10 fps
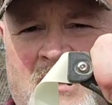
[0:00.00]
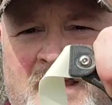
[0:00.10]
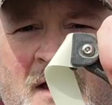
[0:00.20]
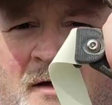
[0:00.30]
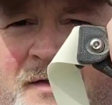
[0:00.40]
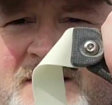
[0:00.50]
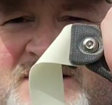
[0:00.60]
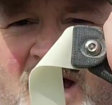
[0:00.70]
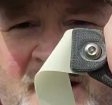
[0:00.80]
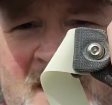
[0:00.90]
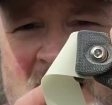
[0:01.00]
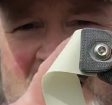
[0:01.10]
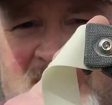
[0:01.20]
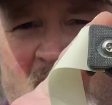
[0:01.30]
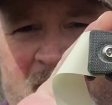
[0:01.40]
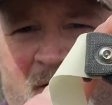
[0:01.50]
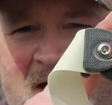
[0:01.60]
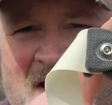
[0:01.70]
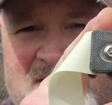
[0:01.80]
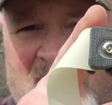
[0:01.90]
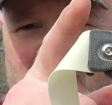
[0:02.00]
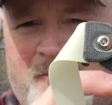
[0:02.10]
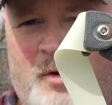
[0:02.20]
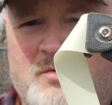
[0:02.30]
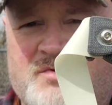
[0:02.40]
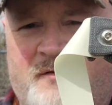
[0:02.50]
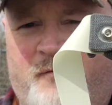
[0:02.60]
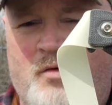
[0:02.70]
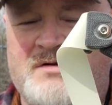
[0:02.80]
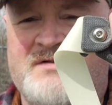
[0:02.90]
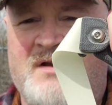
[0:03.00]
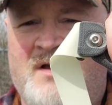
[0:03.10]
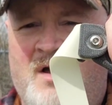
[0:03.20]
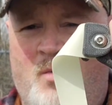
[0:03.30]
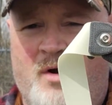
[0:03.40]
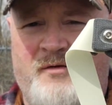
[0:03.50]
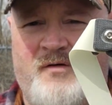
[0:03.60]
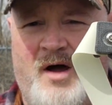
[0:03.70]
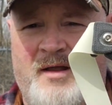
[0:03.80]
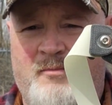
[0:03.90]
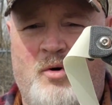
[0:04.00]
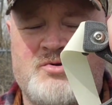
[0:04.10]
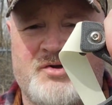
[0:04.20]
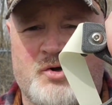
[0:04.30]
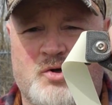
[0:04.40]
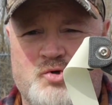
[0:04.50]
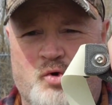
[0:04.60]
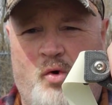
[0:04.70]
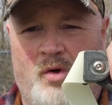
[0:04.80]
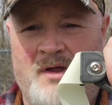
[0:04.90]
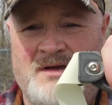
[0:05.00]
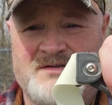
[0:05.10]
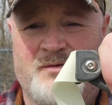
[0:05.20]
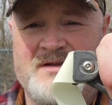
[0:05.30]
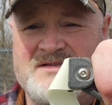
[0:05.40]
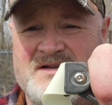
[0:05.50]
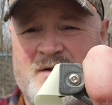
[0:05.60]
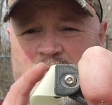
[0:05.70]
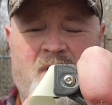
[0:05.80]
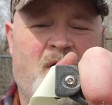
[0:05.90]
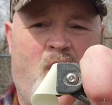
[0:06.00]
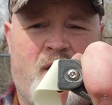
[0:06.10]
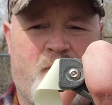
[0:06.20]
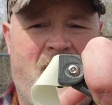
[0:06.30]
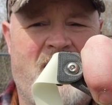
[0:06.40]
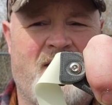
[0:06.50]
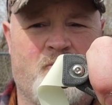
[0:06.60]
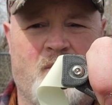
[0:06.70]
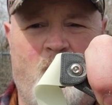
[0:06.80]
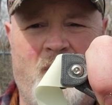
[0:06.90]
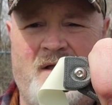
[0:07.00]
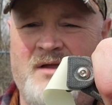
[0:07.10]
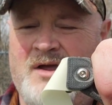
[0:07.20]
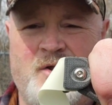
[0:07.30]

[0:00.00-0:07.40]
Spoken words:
Now, the design has got your hands up close to the forks where you've got most of your control. So this is going to really lock your hand in real well.